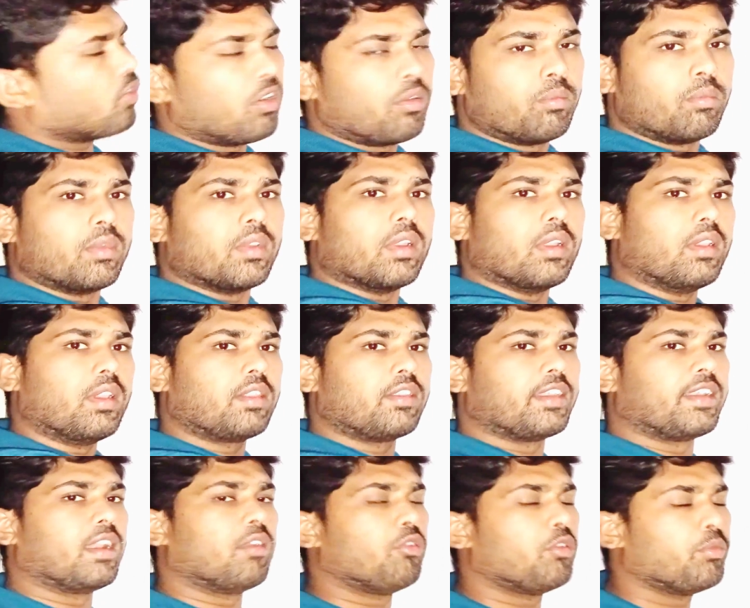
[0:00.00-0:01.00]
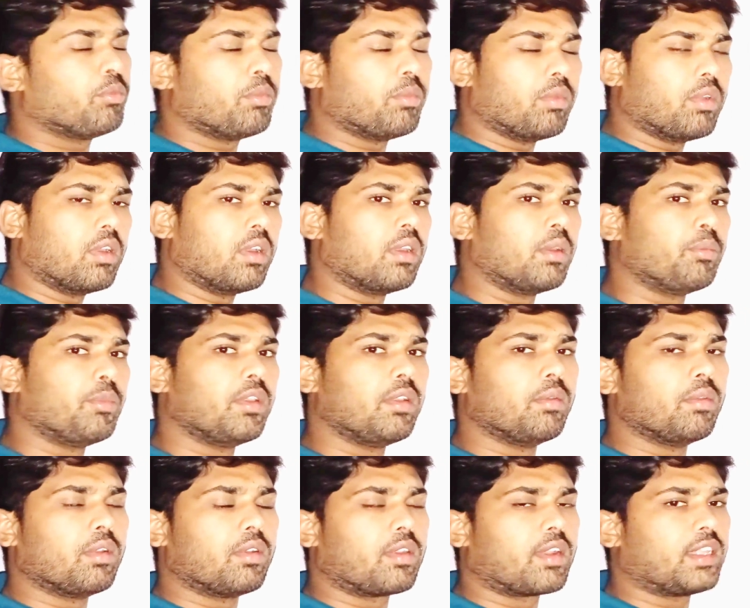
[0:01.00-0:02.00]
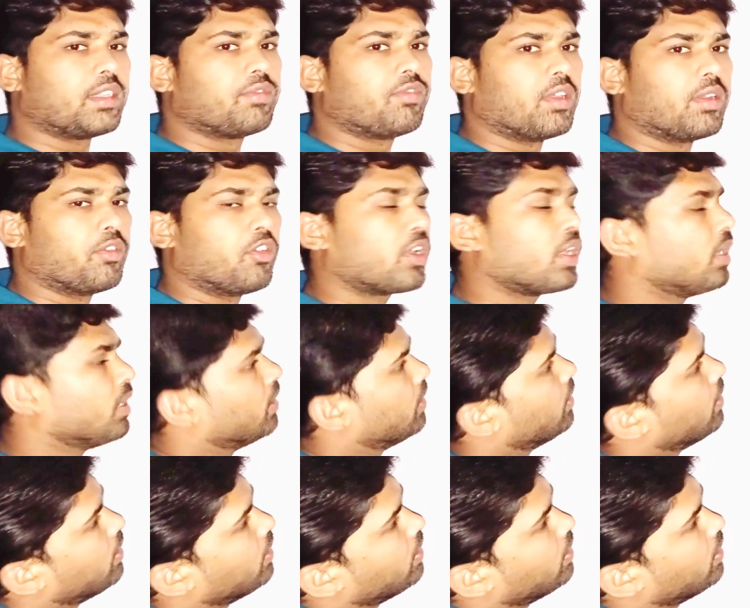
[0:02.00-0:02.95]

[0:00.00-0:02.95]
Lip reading: COM. The signal will transfer. Okay,